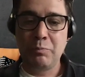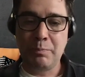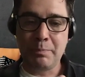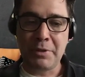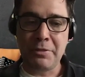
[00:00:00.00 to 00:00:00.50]

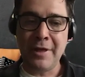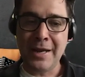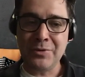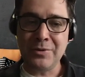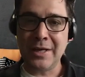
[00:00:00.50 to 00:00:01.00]
But
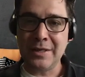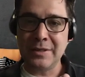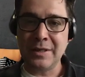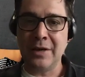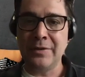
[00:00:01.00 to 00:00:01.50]
then you get into
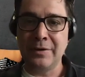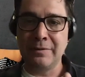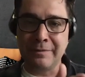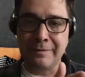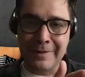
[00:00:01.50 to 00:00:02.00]
the other
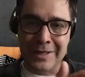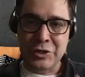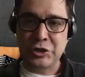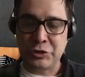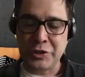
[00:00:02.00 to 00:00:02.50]

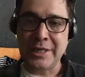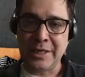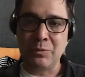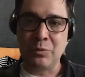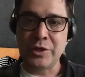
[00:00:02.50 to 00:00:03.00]

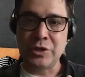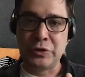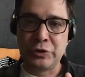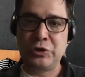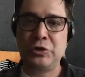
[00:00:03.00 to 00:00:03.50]
extreme, which is
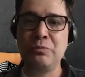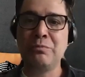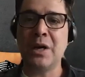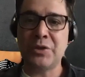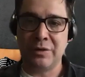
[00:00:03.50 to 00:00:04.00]
too
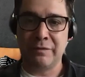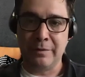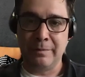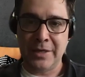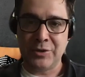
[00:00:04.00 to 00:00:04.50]
much
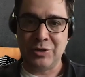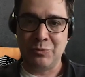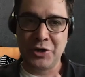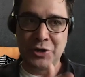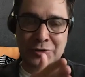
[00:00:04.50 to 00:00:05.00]
information,
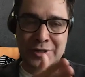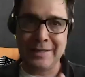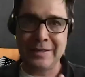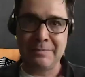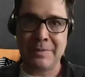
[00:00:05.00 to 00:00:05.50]
where you're
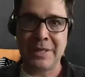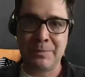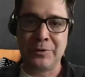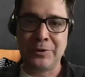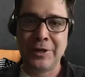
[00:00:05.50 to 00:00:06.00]
telling
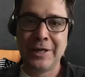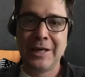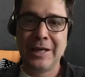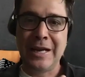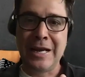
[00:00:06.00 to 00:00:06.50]
people
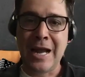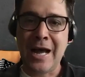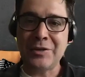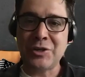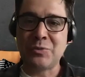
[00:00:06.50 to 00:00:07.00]

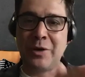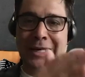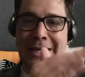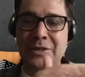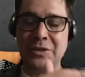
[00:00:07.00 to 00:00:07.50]
not just what
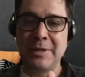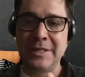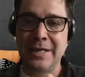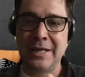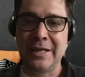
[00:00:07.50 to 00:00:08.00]
needs to be
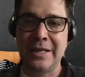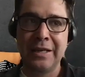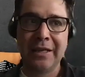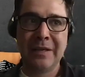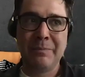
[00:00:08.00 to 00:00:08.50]
done,
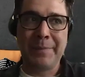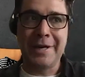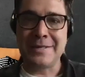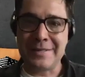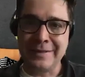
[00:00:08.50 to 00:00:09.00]
but
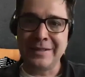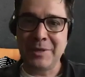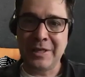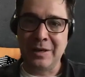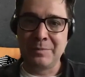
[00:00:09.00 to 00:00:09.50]
it suddenly
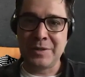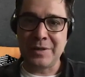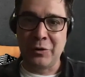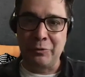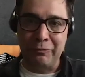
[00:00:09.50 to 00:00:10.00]
becomes
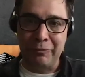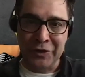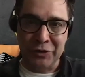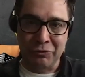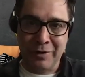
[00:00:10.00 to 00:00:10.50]
a
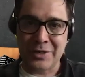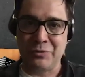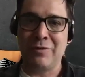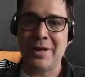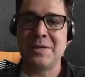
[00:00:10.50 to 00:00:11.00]
direct
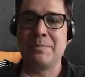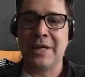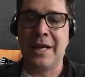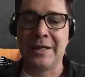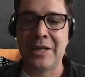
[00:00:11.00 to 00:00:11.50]

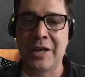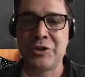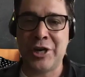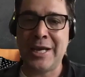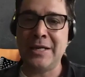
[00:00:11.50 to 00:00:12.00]
recipe, a
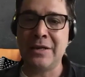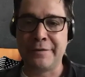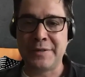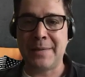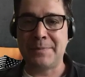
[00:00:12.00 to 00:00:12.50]
chain of
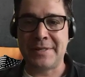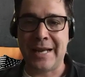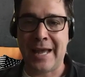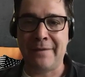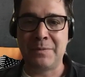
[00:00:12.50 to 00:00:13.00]
steps that
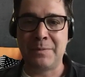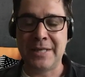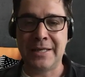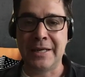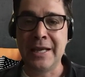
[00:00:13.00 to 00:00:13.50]
have to be
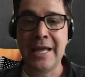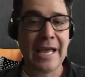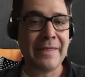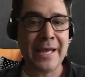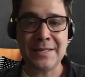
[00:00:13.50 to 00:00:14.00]
taken.
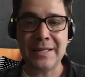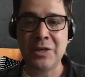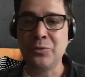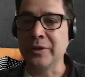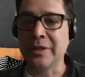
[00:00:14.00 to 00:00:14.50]
And that's
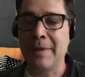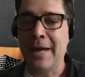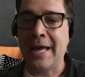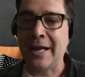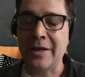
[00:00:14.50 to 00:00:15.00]
equally
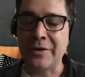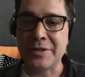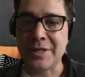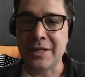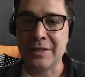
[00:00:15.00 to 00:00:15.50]
bad, I
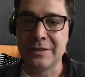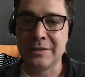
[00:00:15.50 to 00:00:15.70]
understand.